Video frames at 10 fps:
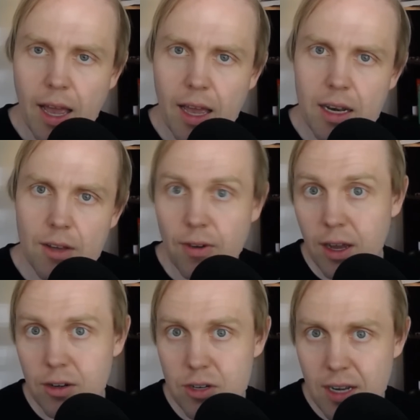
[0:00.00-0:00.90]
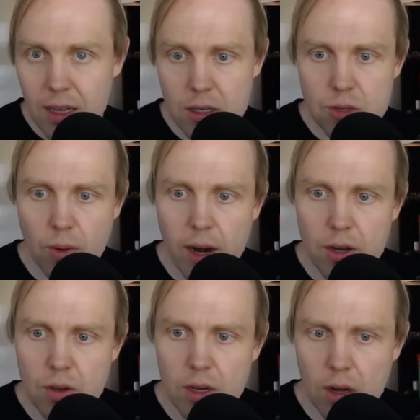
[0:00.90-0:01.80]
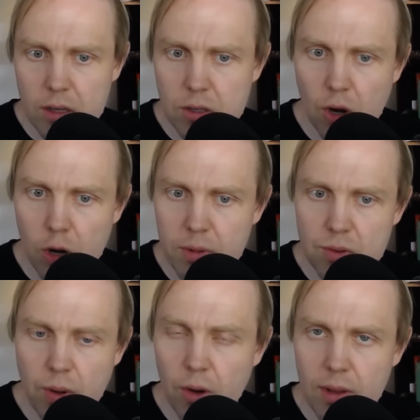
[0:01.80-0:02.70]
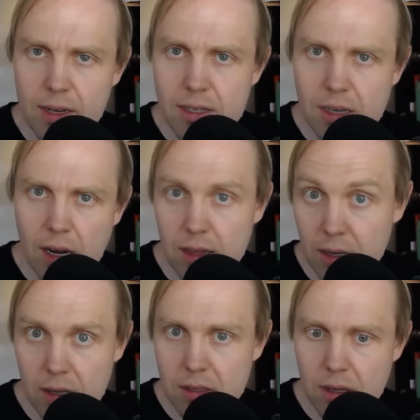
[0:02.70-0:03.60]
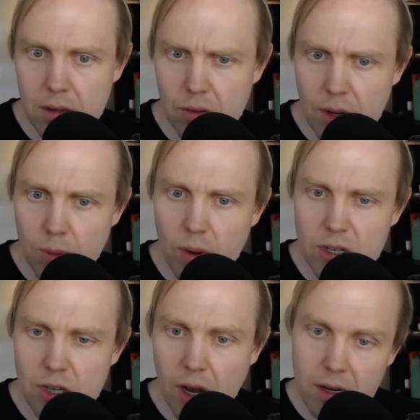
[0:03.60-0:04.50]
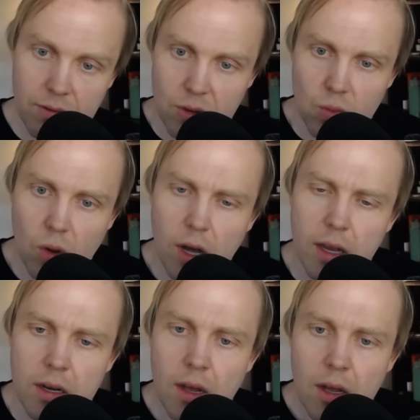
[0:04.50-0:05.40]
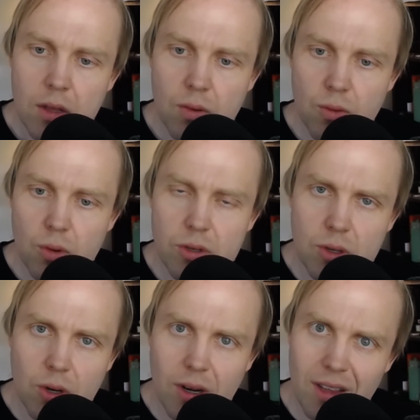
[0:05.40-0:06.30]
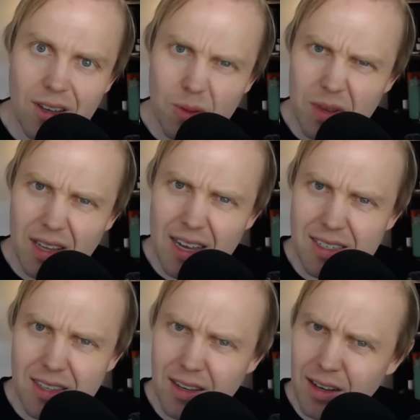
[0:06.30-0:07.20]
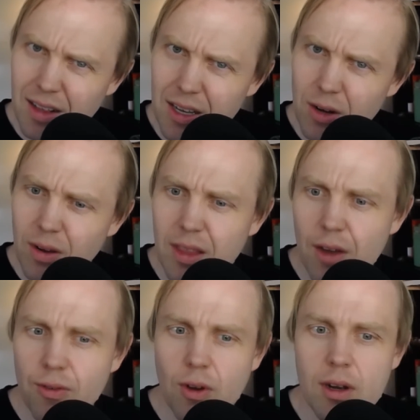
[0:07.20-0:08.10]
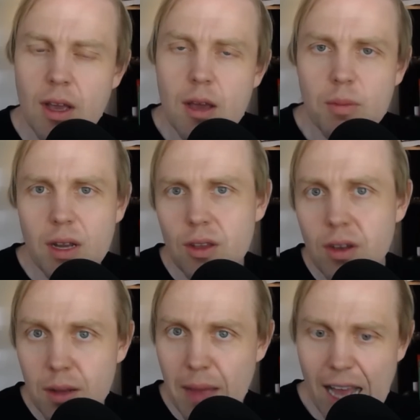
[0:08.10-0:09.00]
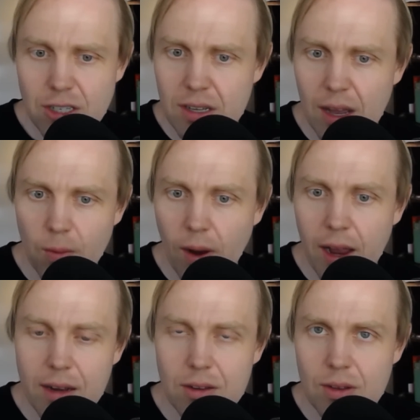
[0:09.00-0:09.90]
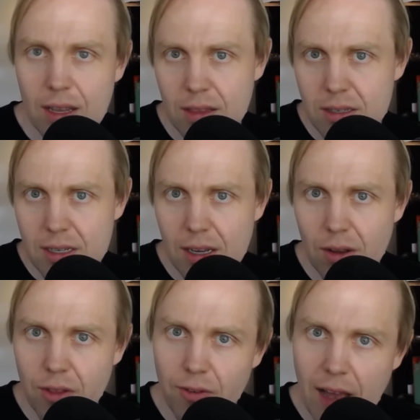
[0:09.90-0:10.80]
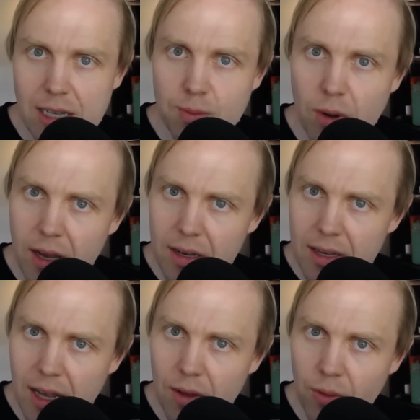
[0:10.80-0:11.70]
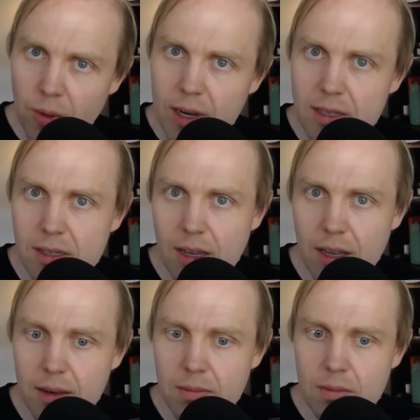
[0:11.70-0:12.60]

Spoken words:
And if I understand this right, you can also arbitrarily decide that it's a 3-point shot if you won. The rules are a little bit less than clear on that front, but you can imagine that, right? You get the steal, the fast break, and take a 3 instead.